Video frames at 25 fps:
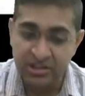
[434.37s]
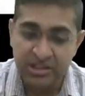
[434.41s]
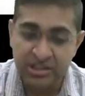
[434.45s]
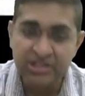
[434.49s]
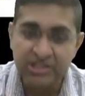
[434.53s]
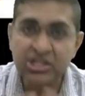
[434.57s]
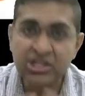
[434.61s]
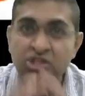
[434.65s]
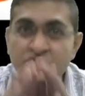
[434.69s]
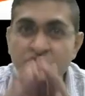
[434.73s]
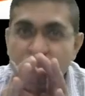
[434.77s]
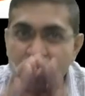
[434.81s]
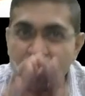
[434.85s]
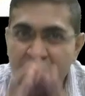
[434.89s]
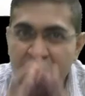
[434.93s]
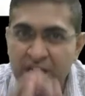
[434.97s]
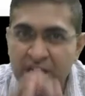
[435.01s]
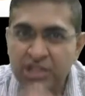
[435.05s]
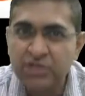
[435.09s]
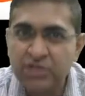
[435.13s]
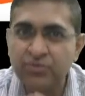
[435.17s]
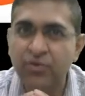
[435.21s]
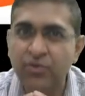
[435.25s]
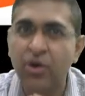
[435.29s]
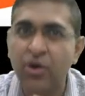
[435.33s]
This is
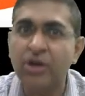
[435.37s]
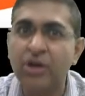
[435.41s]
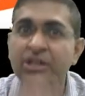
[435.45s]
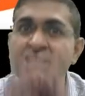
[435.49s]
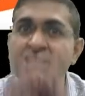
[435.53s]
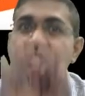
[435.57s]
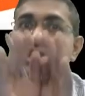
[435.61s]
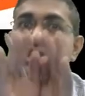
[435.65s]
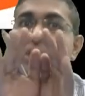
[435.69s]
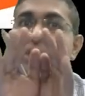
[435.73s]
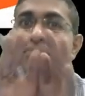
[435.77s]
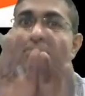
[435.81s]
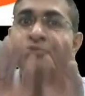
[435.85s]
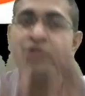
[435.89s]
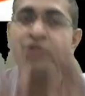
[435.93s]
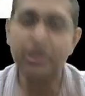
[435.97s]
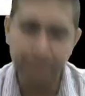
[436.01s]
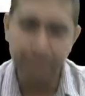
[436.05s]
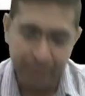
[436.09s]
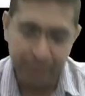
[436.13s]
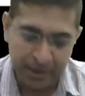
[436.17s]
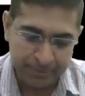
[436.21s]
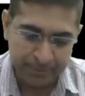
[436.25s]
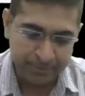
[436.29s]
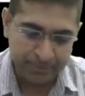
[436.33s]
just for
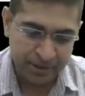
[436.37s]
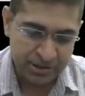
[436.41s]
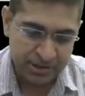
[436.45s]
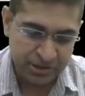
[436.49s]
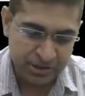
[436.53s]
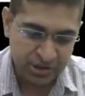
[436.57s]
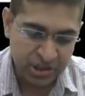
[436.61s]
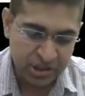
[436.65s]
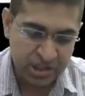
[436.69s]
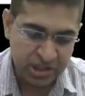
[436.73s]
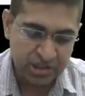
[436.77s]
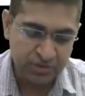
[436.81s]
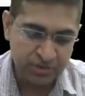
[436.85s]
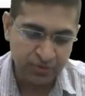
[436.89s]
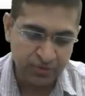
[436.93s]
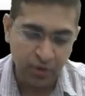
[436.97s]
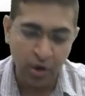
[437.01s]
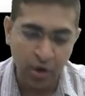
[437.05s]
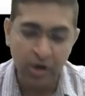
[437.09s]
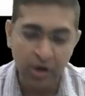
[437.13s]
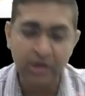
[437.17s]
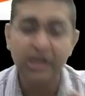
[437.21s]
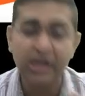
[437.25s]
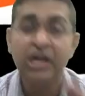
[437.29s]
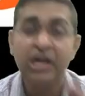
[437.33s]
description purpose, just
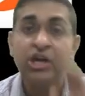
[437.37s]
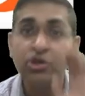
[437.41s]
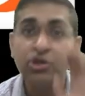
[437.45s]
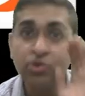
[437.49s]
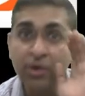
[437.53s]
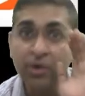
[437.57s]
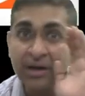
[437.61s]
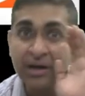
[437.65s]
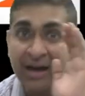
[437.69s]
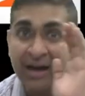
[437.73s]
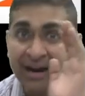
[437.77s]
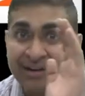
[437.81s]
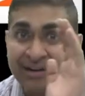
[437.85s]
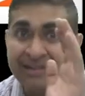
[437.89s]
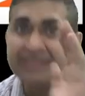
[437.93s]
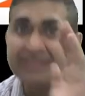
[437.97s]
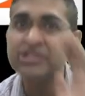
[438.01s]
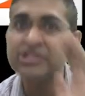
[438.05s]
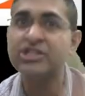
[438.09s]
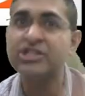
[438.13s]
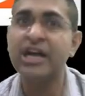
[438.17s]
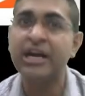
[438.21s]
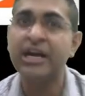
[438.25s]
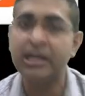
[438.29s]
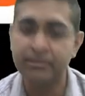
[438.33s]
for your
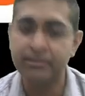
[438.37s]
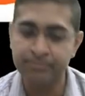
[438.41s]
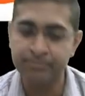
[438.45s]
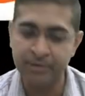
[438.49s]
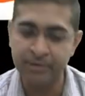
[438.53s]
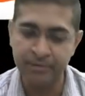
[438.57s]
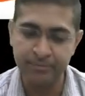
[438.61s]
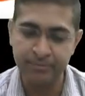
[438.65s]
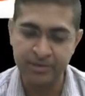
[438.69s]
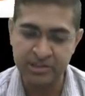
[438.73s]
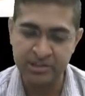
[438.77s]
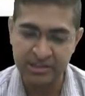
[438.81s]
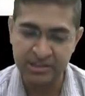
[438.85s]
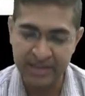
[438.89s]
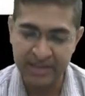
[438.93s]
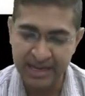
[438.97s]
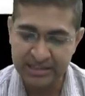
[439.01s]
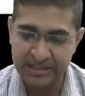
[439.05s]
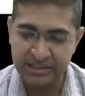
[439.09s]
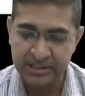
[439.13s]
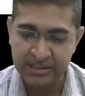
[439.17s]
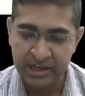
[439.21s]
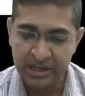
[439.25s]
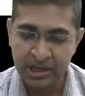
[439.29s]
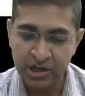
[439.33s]
understanding purpose.
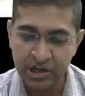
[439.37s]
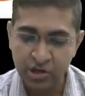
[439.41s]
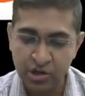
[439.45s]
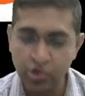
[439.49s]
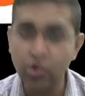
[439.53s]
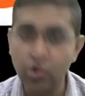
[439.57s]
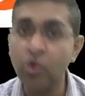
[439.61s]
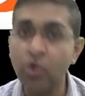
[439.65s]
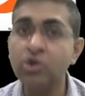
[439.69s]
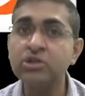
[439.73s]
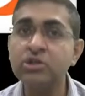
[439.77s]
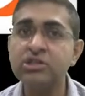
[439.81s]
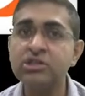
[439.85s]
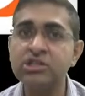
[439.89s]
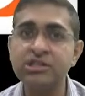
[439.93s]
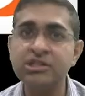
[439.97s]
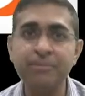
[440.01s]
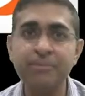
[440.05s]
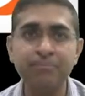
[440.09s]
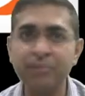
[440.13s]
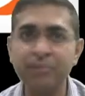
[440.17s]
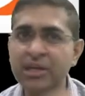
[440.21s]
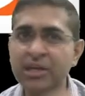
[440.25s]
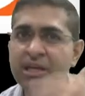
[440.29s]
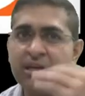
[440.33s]
Yes, don't
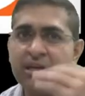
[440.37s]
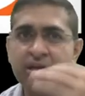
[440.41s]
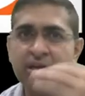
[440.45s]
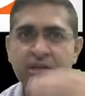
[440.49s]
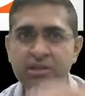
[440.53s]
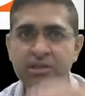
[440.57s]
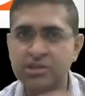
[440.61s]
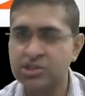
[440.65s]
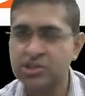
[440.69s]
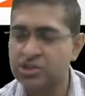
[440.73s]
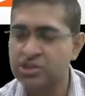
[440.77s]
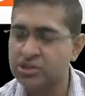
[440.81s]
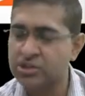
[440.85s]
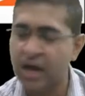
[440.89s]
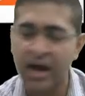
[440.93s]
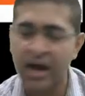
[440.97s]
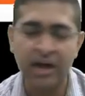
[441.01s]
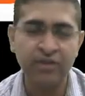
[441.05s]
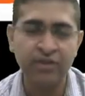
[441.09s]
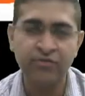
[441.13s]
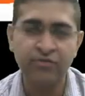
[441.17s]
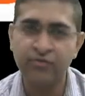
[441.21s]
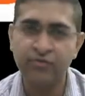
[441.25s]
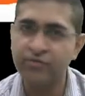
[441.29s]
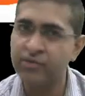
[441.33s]
simply
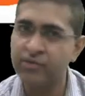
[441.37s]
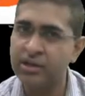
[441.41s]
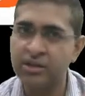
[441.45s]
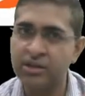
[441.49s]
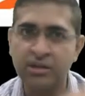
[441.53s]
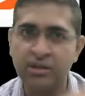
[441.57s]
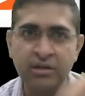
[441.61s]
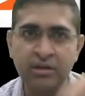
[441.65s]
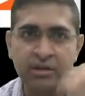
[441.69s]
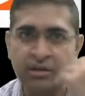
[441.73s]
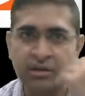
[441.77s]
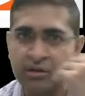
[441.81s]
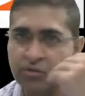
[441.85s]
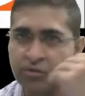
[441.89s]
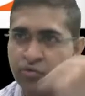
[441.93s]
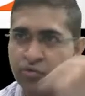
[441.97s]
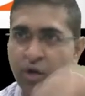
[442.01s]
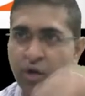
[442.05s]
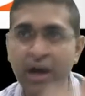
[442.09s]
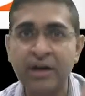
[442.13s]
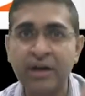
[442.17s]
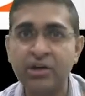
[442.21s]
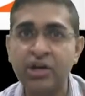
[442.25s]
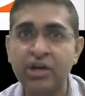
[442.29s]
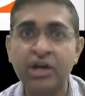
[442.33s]
start with
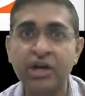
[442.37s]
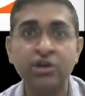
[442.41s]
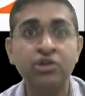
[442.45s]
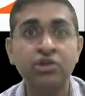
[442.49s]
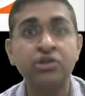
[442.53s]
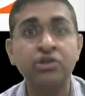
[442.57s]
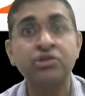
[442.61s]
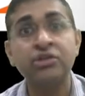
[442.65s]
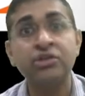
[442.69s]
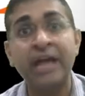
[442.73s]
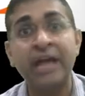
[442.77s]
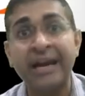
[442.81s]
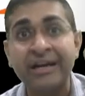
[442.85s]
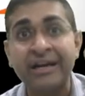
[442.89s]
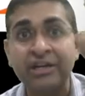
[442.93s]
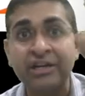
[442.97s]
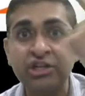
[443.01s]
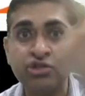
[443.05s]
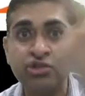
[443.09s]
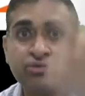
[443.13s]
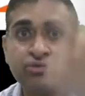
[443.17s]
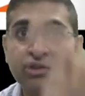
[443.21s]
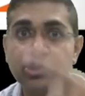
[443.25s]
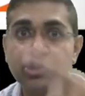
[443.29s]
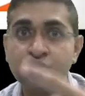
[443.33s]
1 and directly
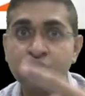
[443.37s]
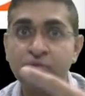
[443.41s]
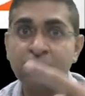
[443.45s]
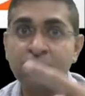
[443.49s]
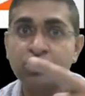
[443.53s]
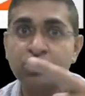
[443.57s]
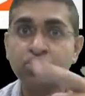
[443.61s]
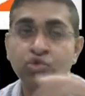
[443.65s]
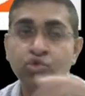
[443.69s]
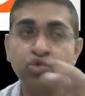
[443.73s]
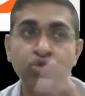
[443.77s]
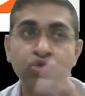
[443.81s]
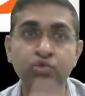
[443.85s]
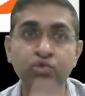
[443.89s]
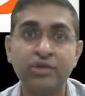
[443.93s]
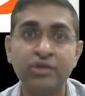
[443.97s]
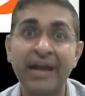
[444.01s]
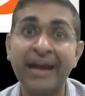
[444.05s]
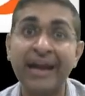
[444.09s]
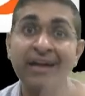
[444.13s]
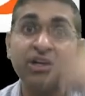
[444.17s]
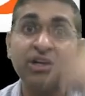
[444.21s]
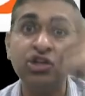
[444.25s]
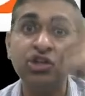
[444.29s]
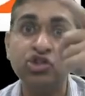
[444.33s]
switch over to 2,
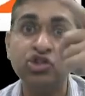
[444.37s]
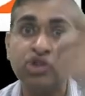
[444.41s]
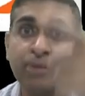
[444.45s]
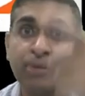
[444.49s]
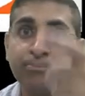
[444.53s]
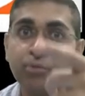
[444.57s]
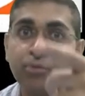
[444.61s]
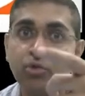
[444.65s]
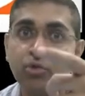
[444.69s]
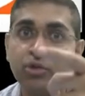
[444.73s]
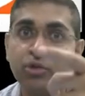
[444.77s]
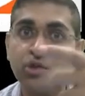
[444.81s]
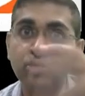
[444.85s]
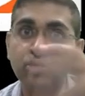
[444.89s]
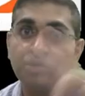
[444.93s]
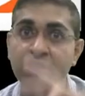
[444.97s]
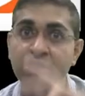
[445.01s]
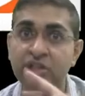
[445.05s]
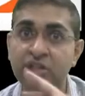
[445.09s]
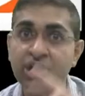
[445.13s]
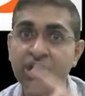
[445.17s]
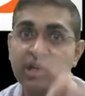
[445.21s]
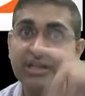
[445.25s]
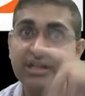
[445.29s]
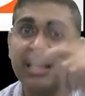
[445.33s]
directly jump over to
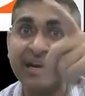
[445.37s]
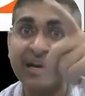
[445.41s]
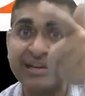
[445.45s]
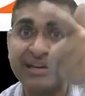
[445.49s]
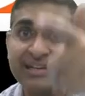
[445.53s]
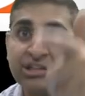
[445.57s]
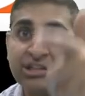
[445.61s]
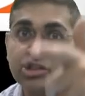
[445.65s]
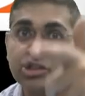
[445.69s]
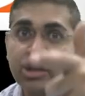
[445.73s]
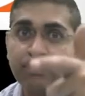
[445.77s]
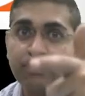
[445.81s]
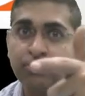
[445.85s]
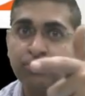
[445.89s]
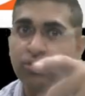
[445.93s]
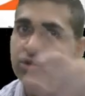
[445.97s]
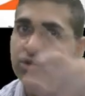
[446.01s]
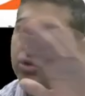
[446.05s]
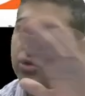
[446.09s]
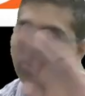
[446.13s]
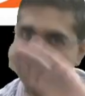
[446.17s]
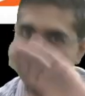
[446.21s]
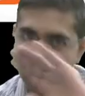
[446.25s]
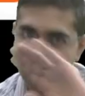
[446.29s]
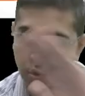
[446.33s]
3 and directly jump over
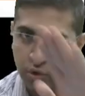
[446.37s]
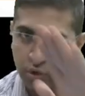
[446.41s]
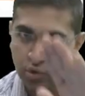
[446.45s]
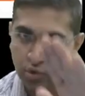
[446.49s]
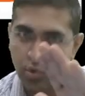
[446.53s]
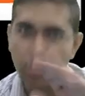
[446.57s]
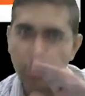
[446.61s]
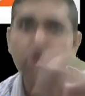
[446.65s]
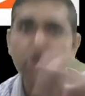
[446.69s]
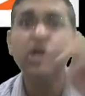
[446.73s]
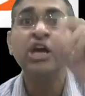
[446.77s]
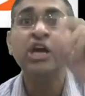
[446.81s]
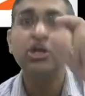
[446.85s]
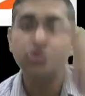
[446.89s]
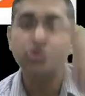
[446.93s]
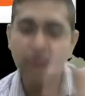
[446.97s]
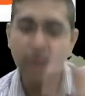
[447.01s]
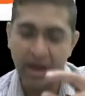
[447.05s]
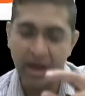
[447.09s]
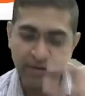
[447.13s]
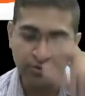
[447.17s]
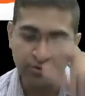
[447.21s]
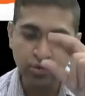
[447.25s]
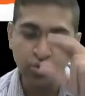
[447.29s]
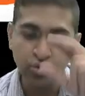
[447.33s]
to 4. No, you
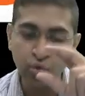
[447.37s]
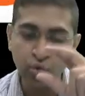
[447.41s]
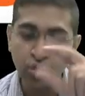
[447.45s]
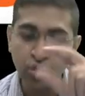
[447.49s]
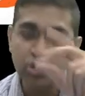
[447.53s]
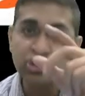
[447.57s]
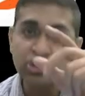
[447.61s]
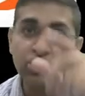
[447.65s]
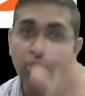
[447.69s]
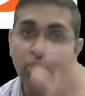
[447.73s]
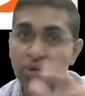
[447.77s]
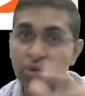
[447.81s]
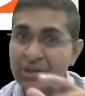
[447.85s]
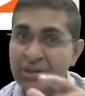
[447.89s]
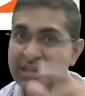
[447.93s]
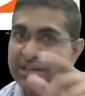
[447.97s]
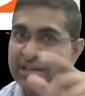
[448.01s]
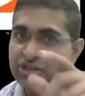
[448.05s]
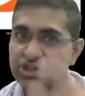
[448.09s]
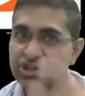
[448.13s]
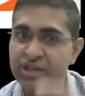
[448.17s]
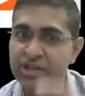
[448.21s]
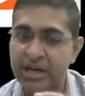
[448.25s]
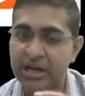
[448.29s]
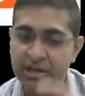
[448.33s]
have to go slowly
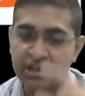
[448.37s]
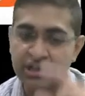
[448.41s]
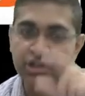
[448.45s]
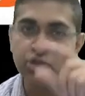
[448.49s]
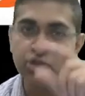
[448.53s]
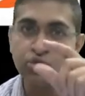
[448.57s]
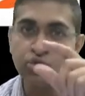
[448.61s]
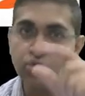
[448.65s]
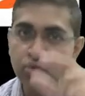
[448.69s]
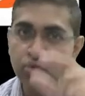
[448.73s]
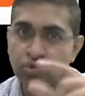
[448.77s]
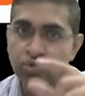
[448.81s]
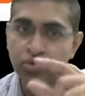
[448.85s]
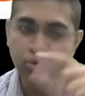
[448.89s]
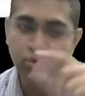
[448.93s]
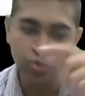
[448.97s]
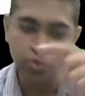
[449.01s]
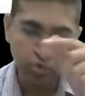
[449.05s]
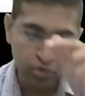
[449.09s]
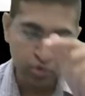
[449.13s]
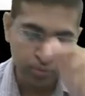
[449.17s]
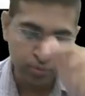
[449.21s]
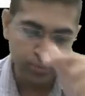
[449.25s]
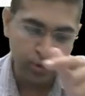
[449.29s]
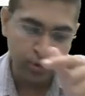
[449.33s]
and steadily, 2,
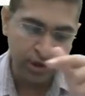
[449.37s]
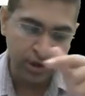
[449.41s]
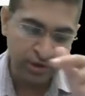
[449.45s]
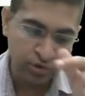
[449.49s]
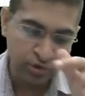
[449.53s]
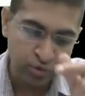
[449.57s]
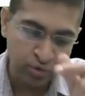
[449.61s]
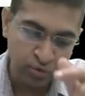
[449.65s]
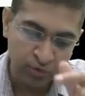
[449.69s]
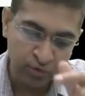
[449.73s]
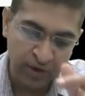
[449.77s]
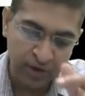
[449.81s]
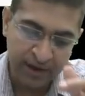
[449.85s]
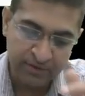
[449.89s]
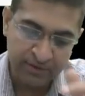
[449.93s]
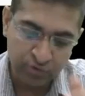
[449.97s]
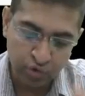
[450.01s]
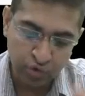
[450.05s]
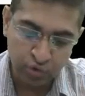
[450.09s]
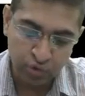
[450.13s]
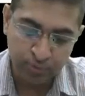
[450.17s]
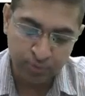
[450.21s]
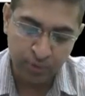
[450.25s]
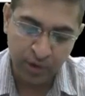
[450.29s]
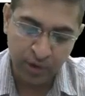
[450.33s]
2.25,
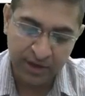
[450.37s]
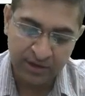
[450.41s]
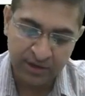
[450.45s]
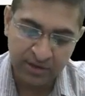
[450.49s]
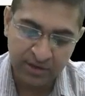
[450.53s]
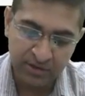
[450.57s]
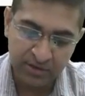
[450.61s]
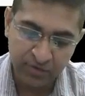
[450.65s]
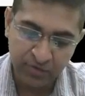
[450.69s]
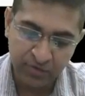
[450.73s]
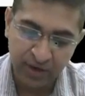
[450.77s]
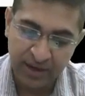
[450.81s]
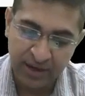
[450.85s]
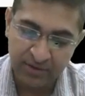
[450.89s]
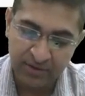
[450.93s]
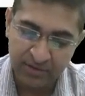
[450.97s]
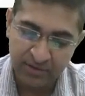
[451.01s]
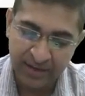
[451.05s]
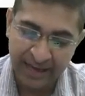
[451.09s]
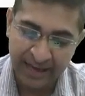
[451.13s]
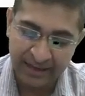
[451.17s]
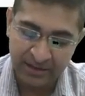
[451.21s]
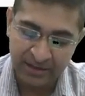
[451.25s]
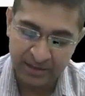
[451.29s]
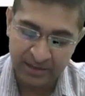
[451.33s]
2.5
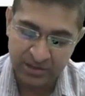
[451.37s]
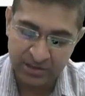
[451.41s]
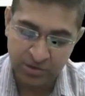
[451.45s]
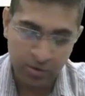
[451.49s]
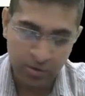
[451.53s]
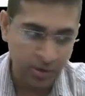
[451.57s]
like this.